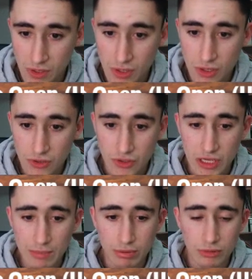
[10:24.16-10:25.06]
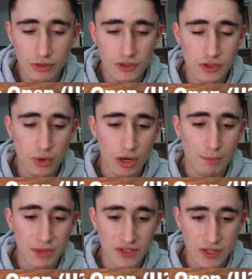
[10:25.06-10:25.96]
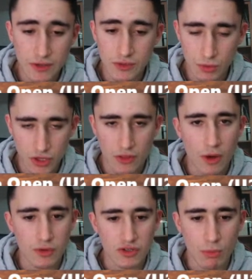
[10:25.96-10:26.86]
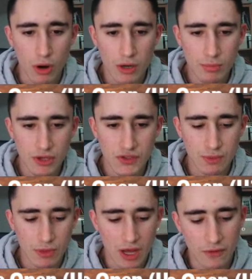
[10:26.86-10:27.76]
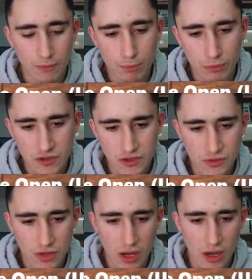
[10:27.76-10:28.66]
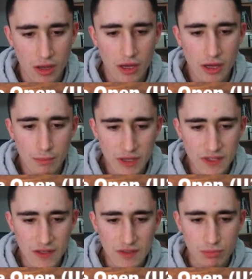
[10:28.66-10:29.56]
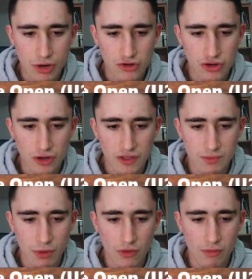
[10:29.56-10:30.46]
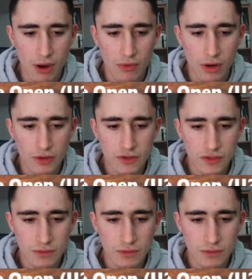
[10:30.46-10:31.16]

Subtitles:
So he put his queen on b6, which I thought was smart because it kind of maintains pressure against both of my rooks.